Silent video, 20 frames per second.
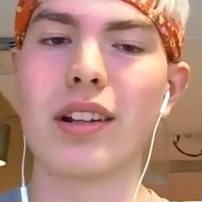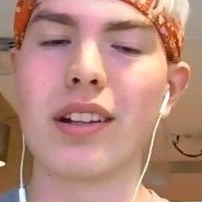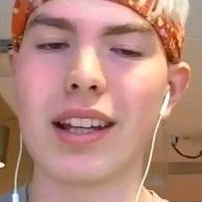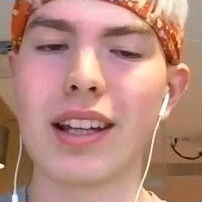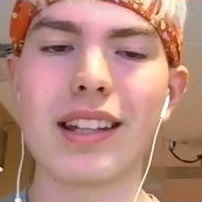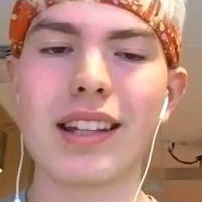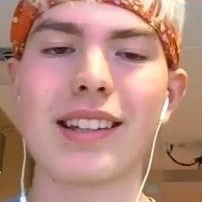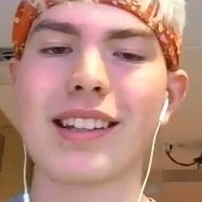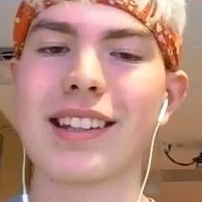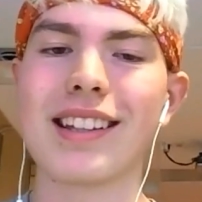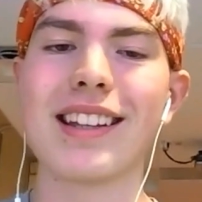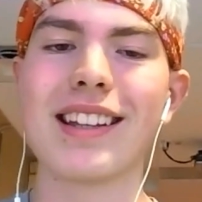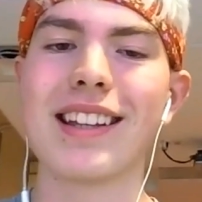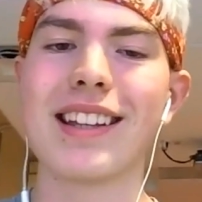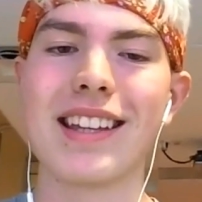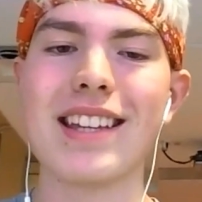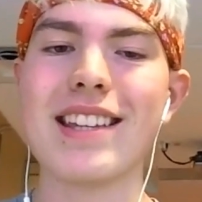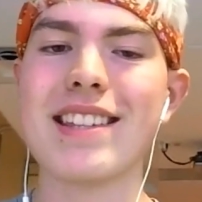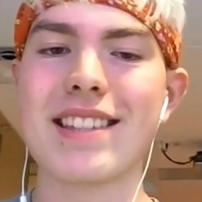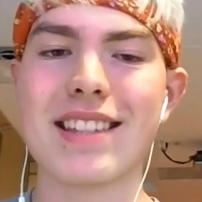Like
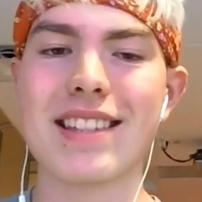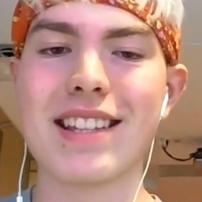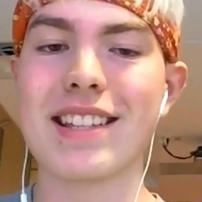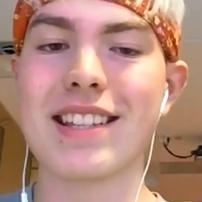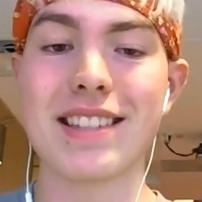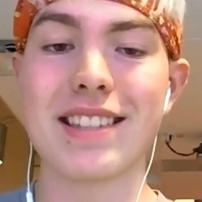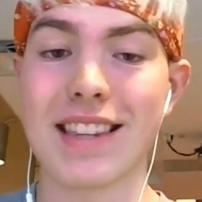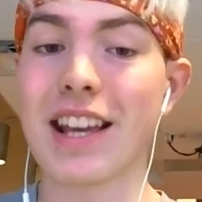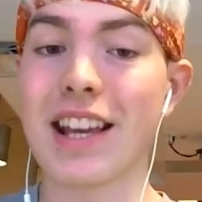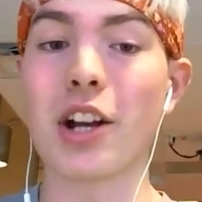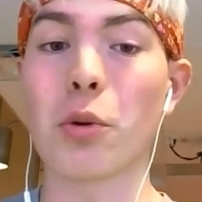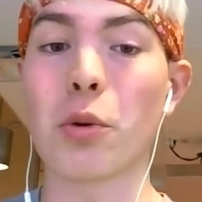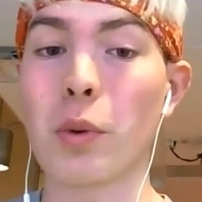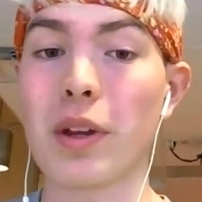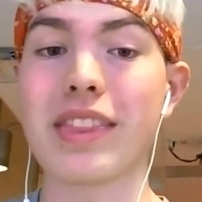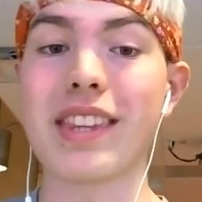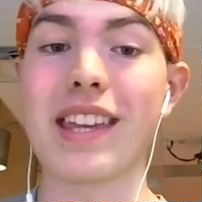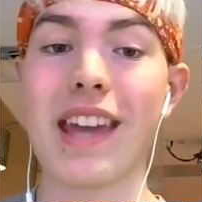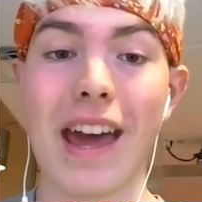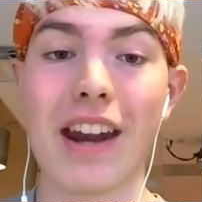he's there
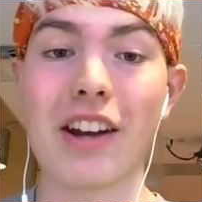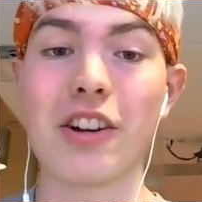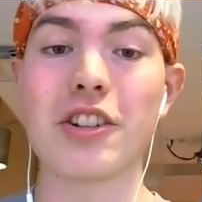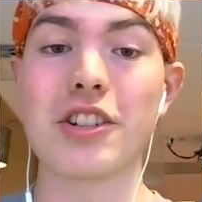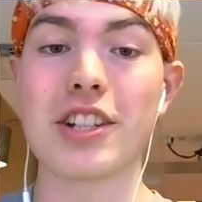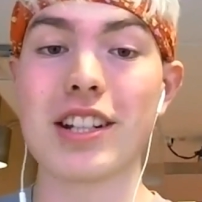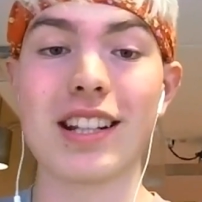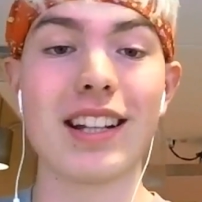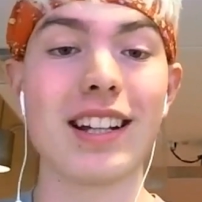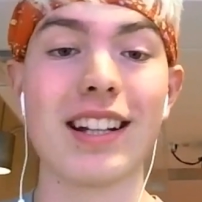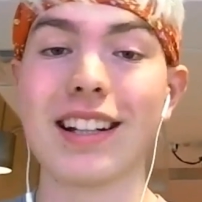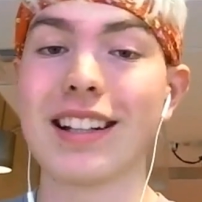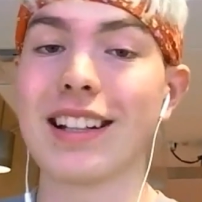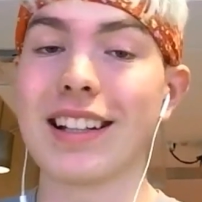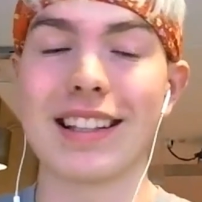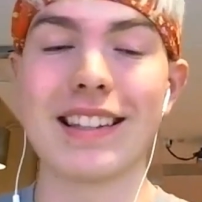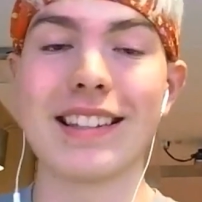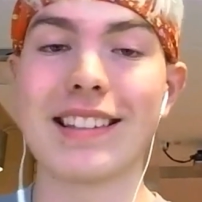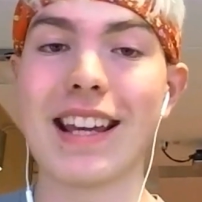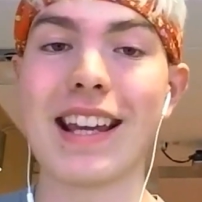with the energy
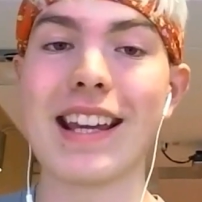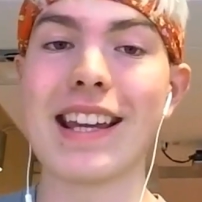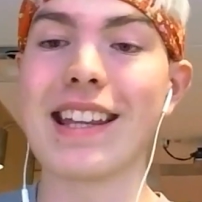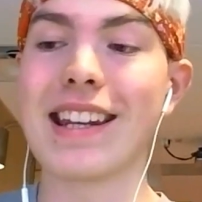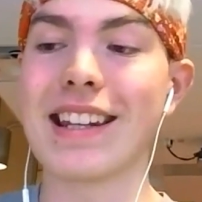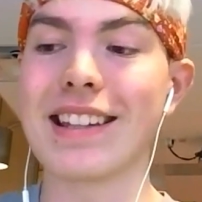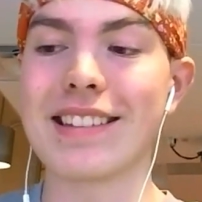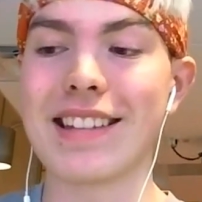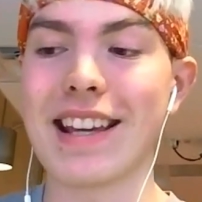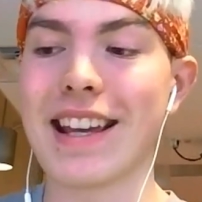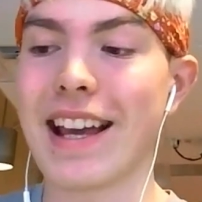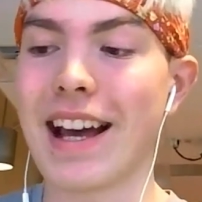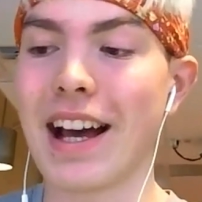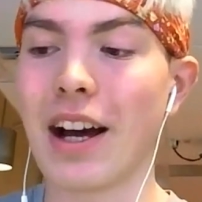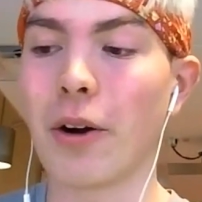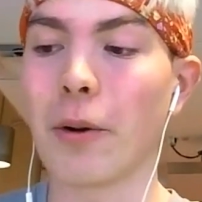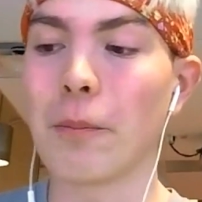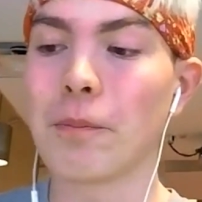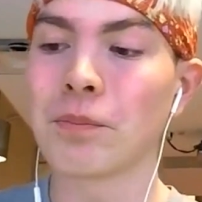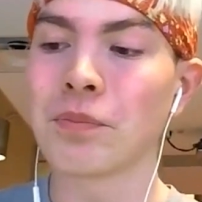day in and day
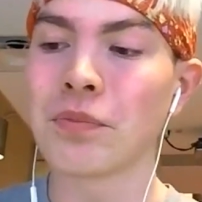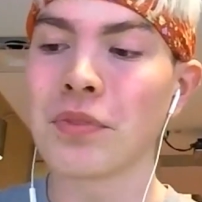out.